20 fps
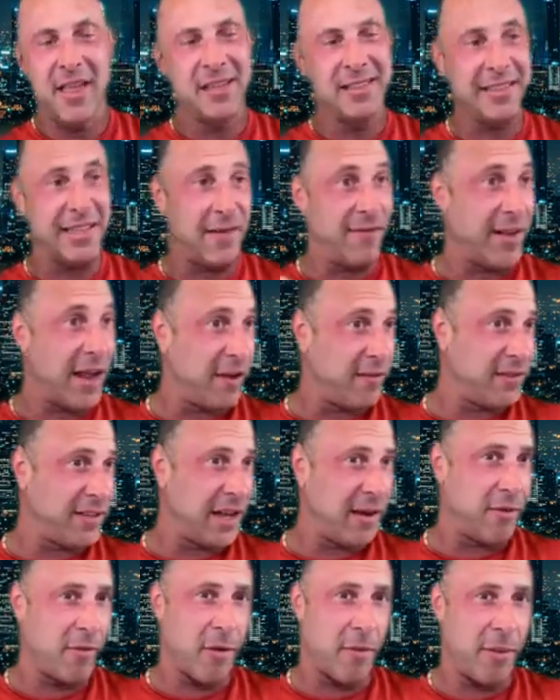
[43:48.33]
Seven out of
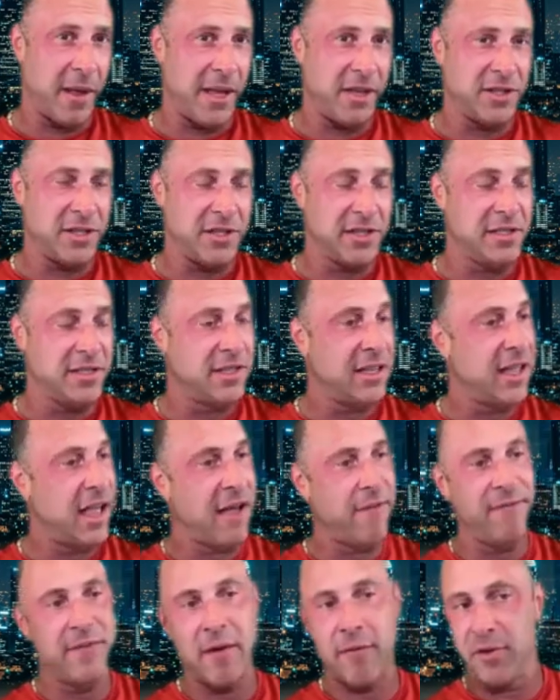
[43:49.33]
ten of our patients
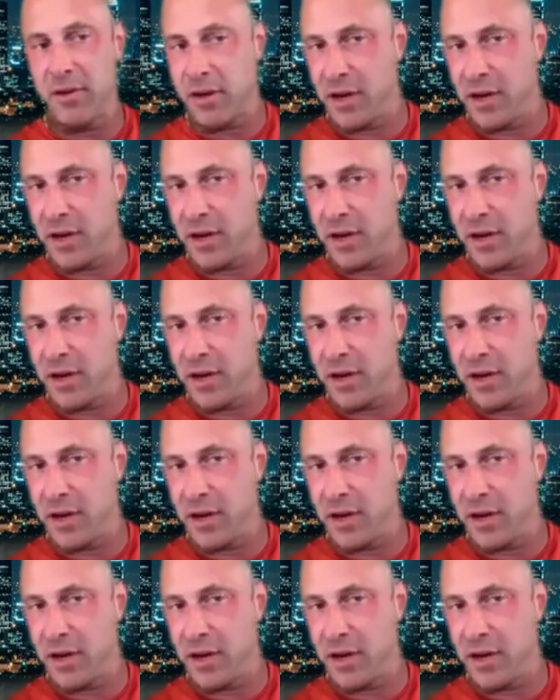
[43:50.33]
have never